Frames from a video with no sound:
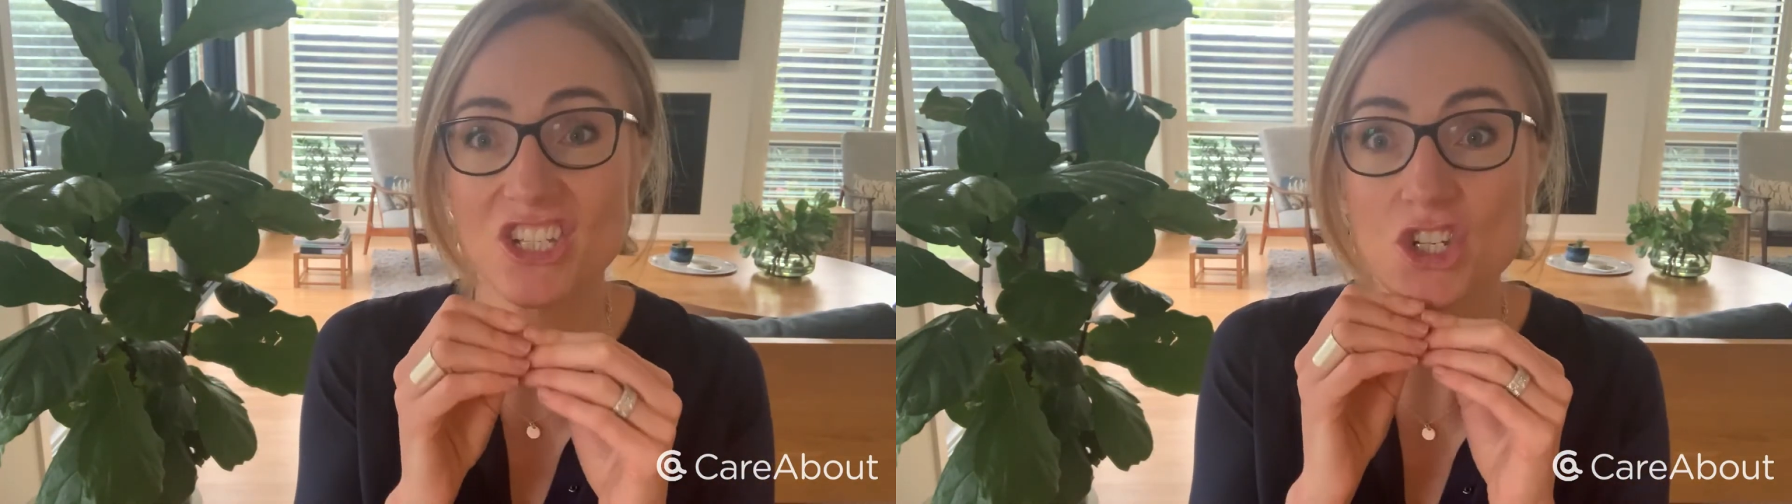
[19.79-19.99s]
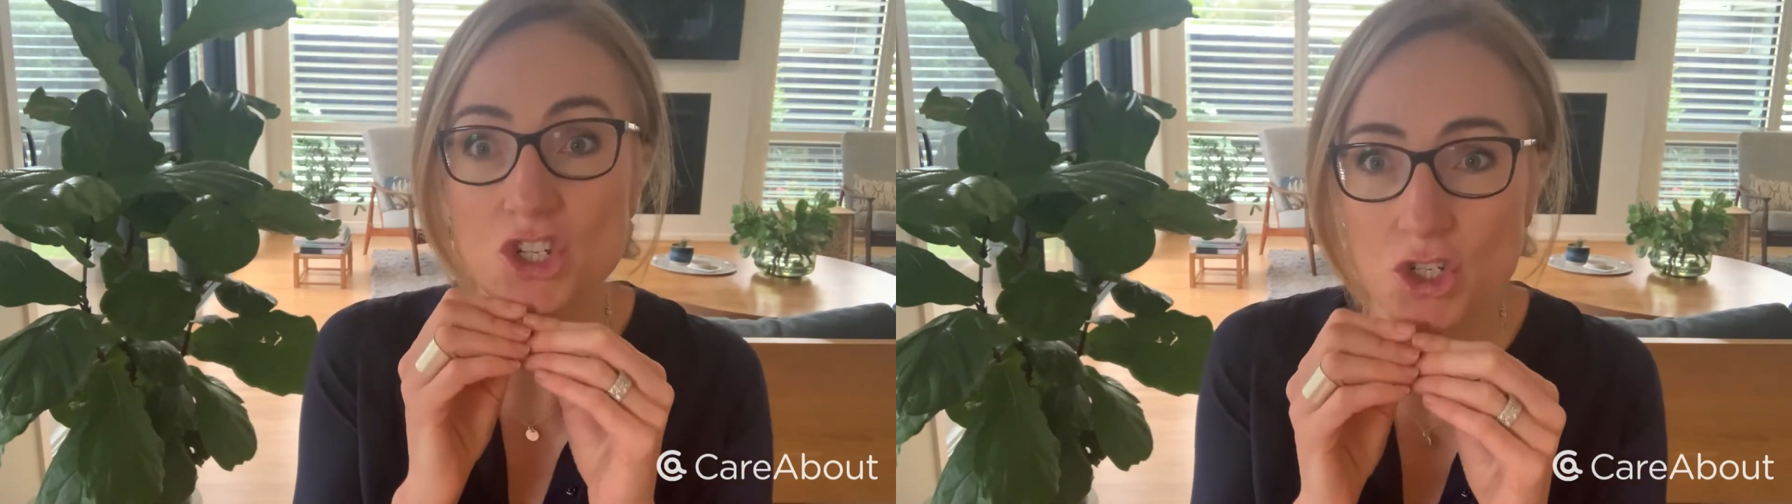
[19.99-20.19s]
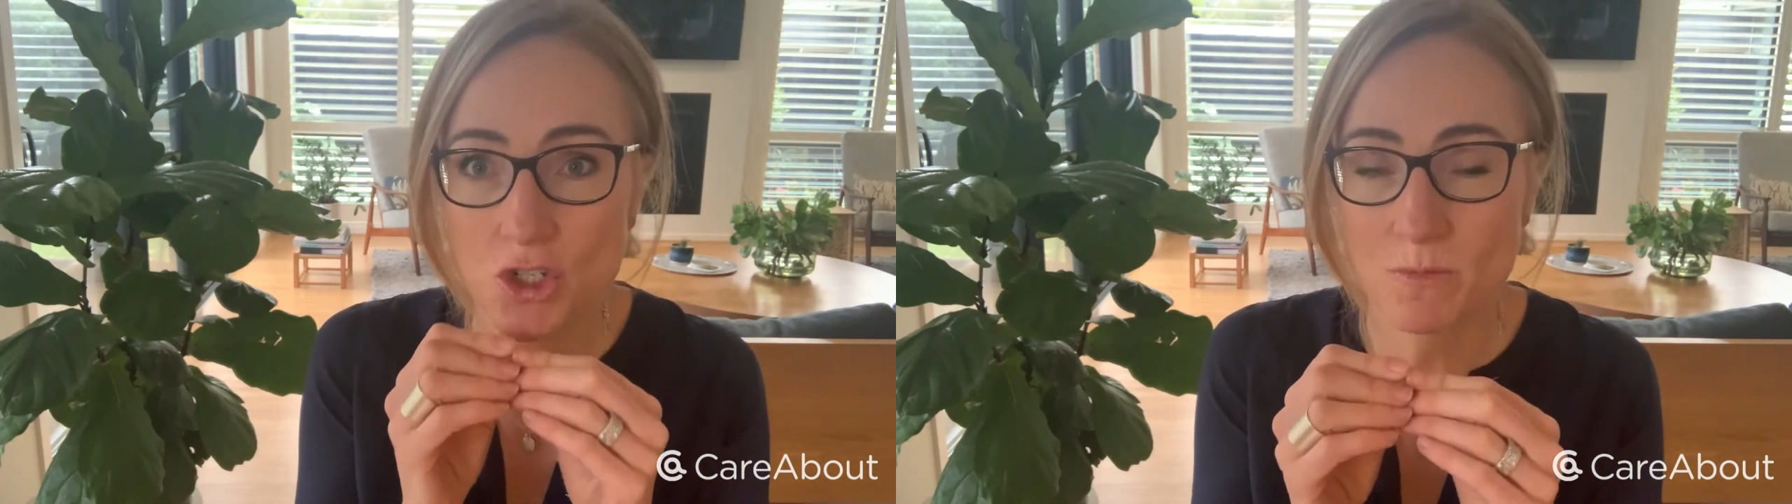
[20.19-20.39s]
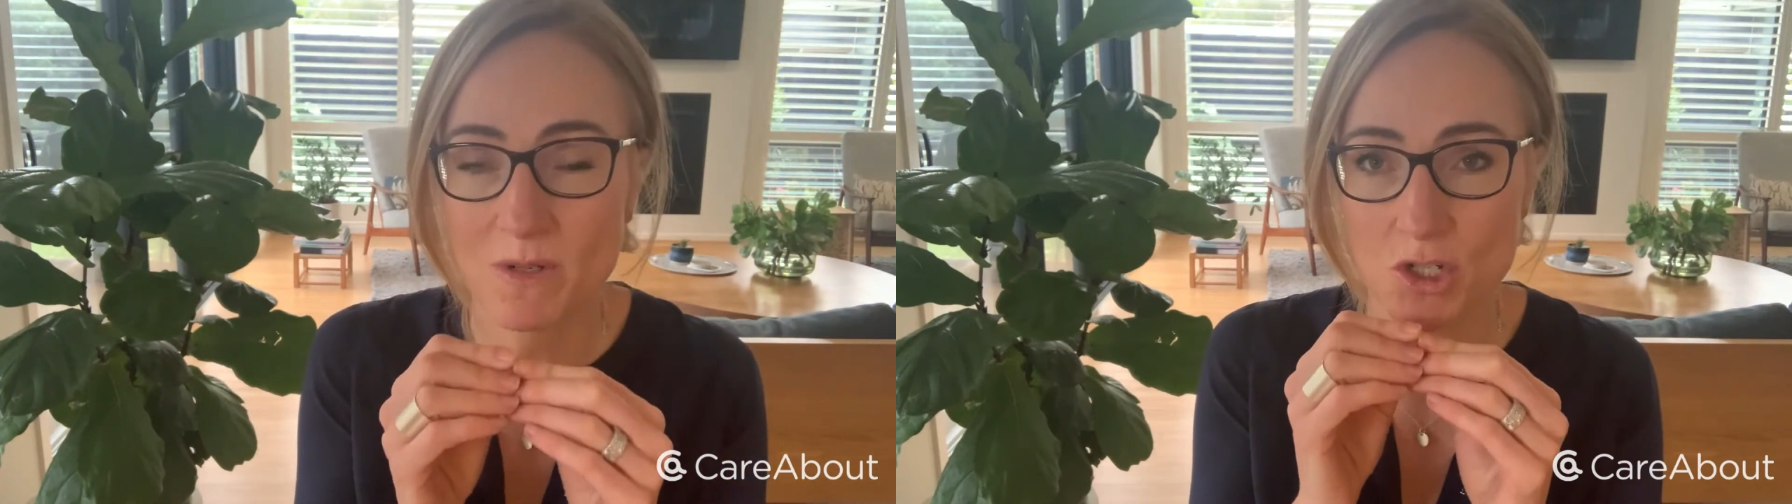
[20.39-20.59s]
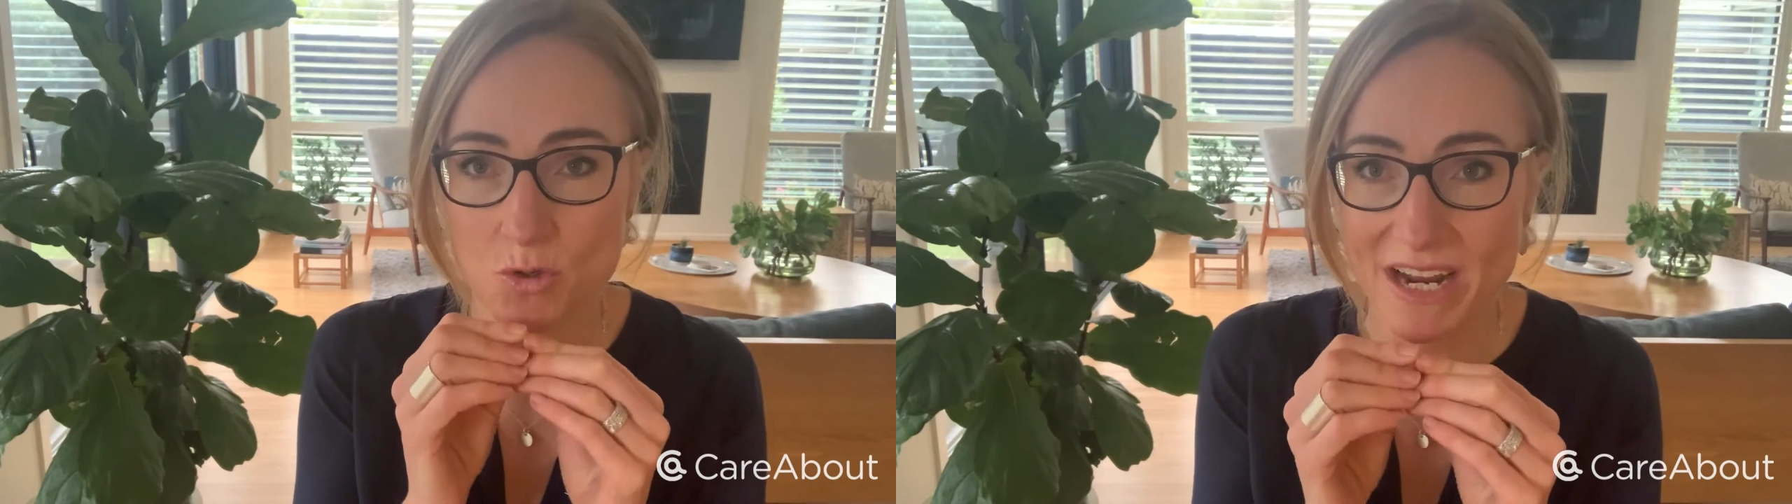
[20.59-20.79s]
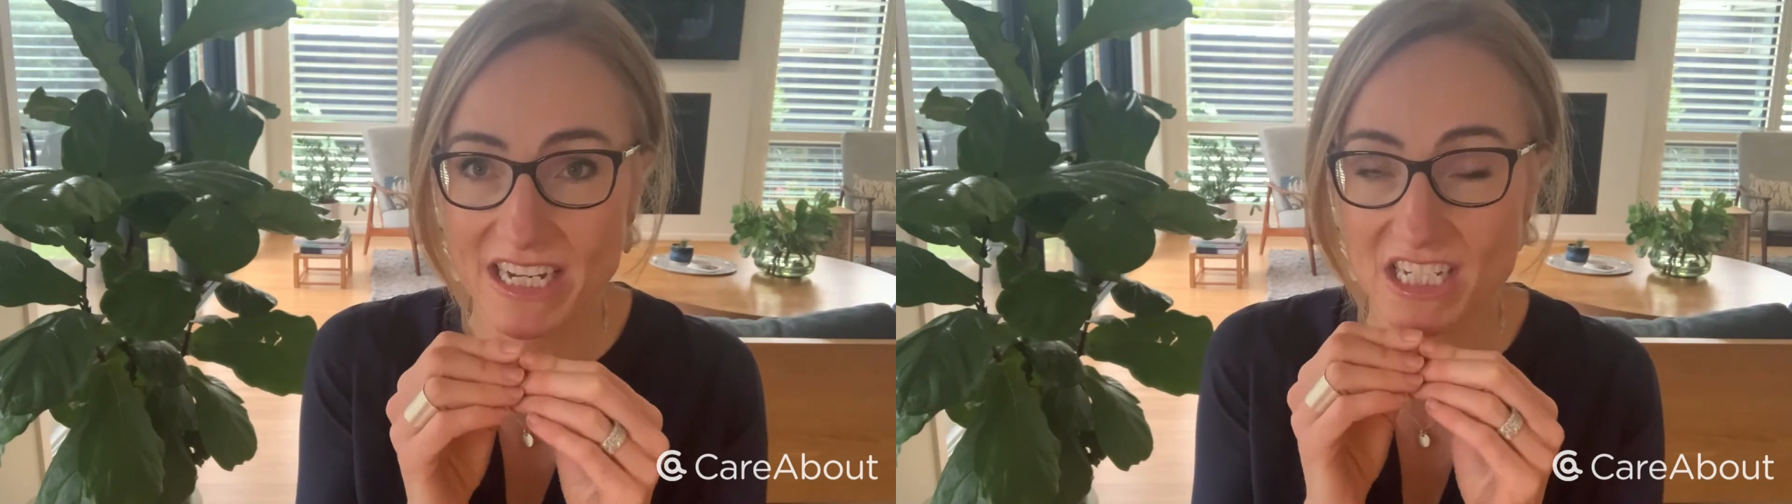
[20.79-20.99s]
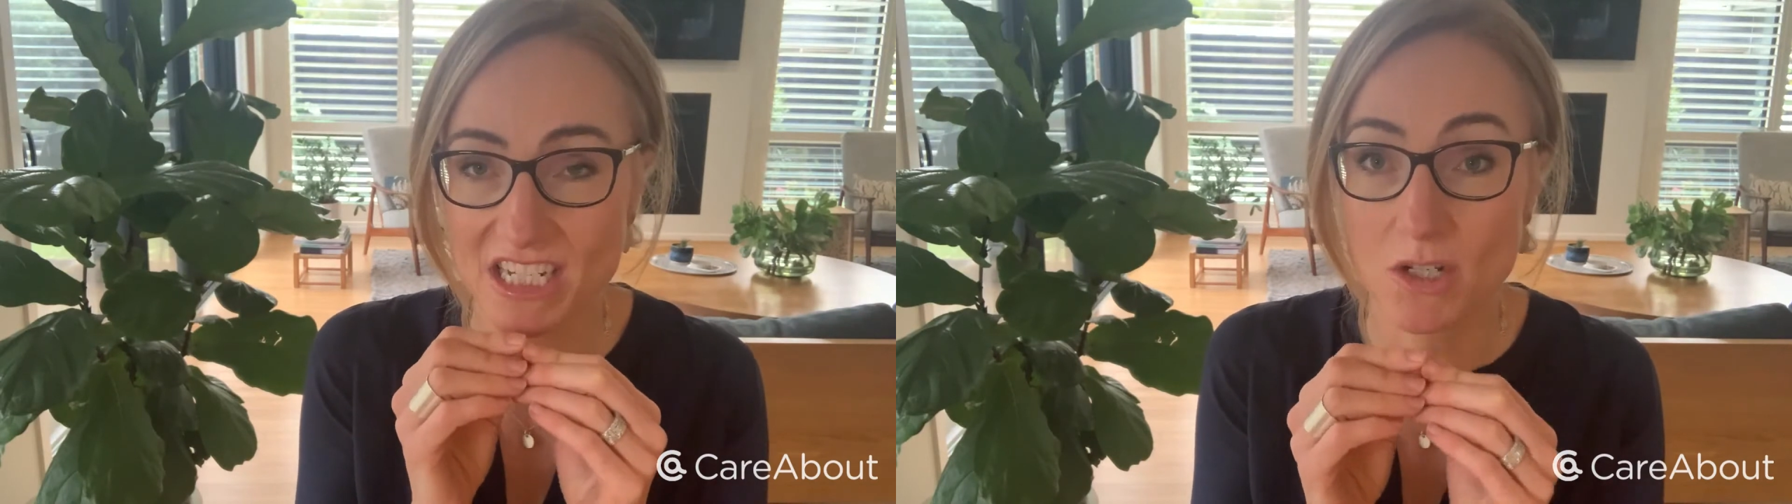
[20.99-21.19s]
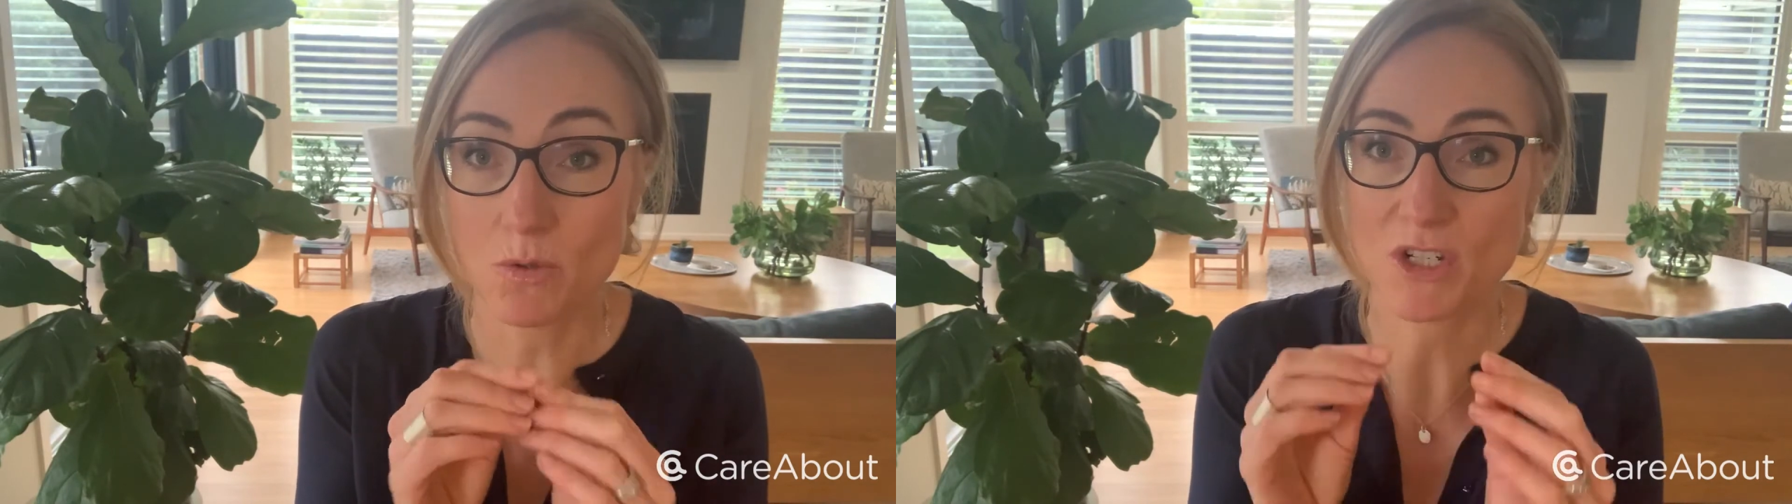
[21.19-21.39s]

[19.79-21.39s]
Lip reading: consumer directed,